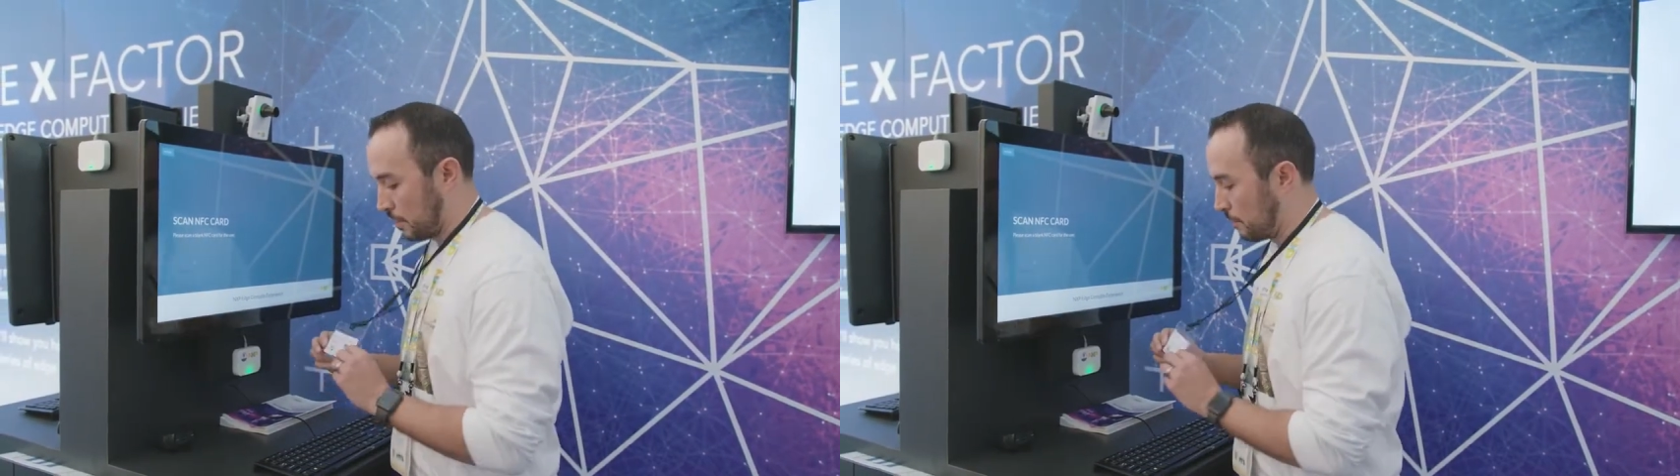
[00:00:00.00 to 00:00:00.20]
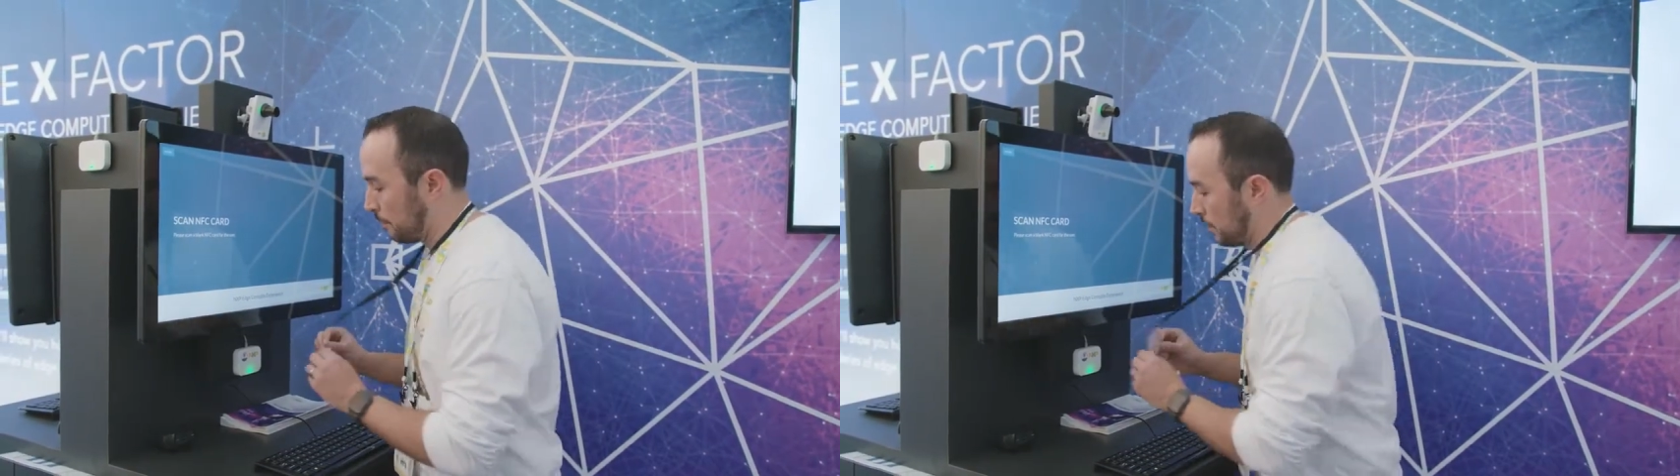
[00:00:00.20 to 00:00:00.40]

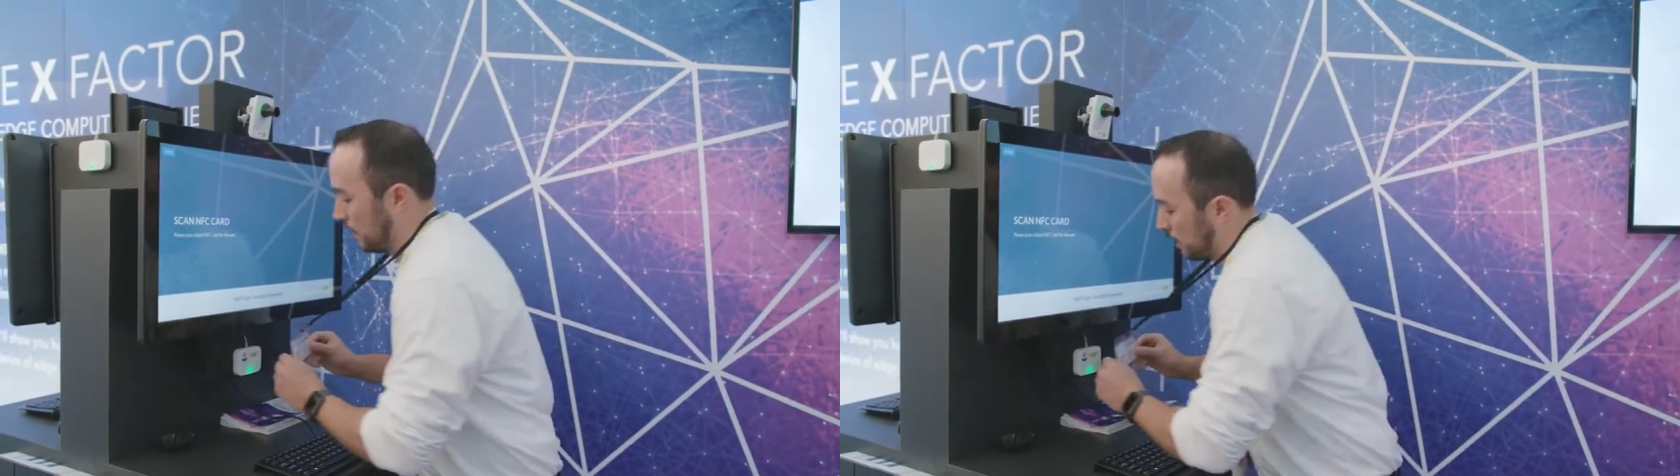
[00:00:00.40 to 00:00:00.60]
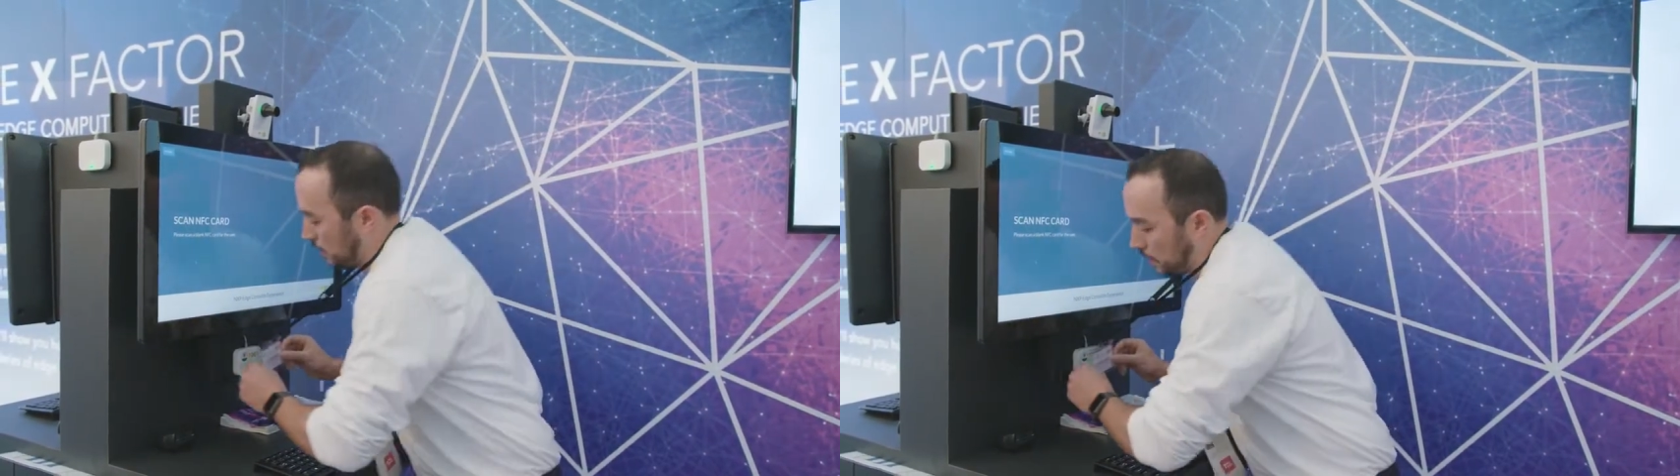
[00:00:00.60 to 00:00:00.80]
our,
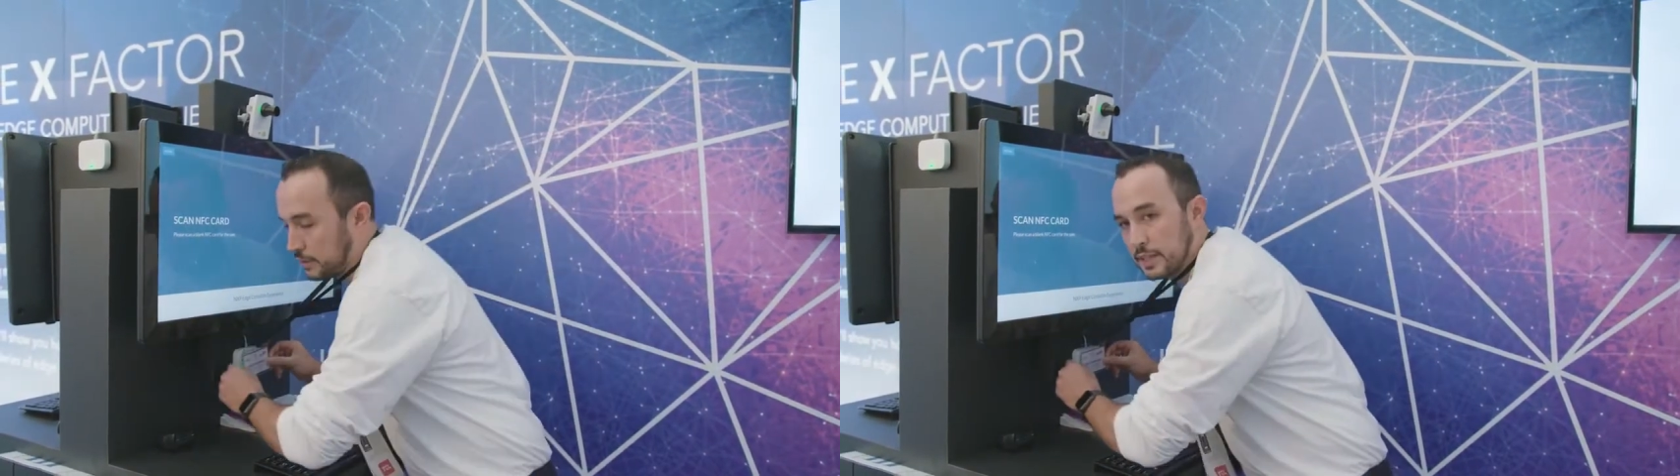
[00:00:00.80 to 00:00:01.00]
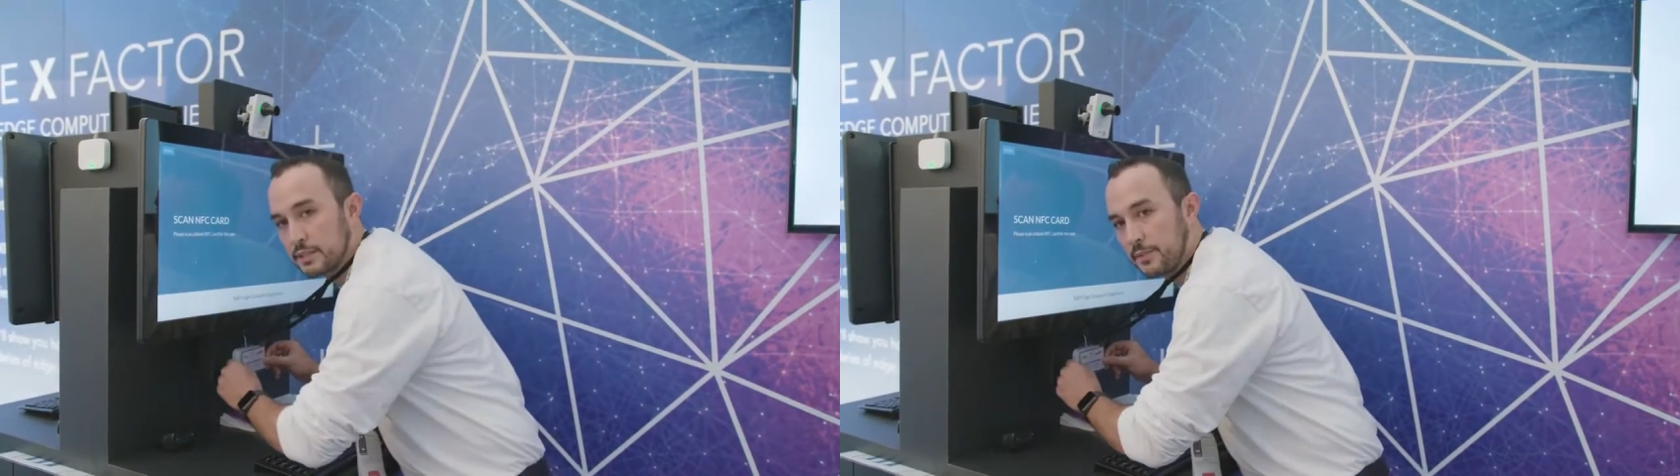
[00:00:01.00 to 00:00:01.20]
our
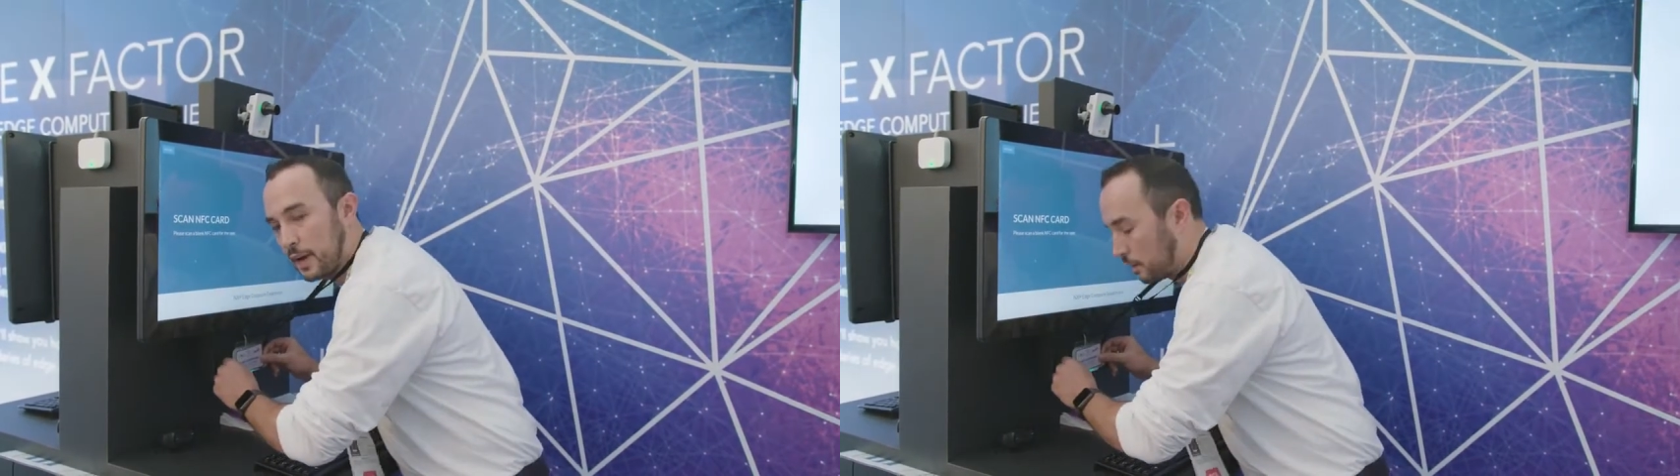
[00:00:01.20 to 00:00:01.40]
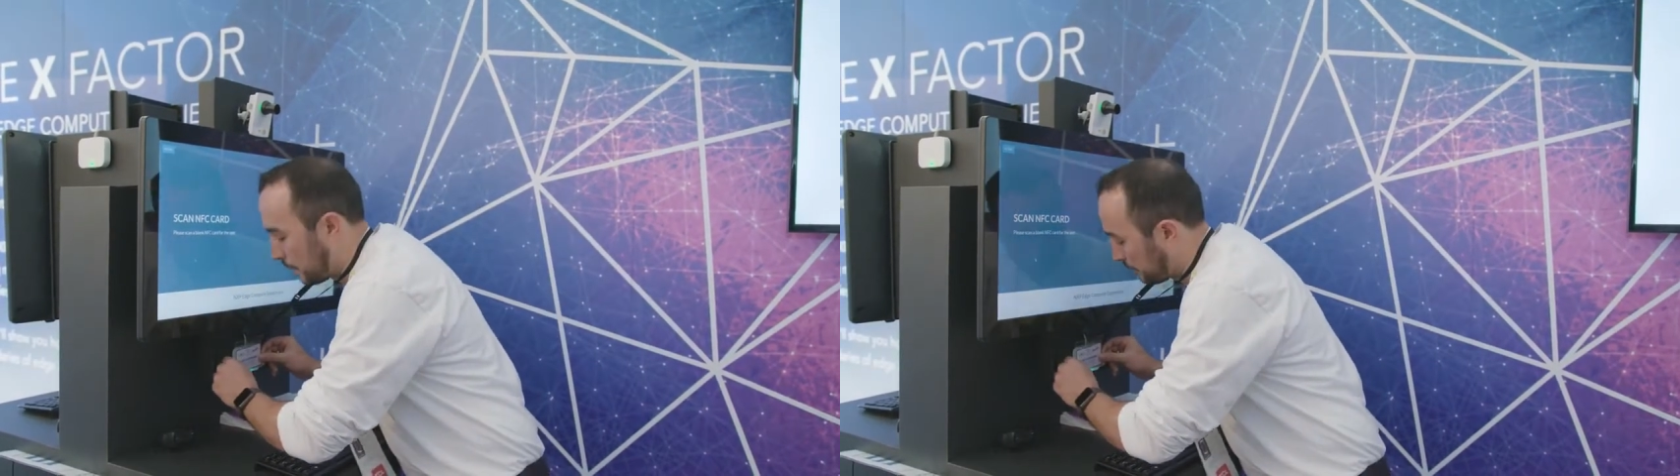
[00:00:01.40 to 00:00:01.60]
DesFire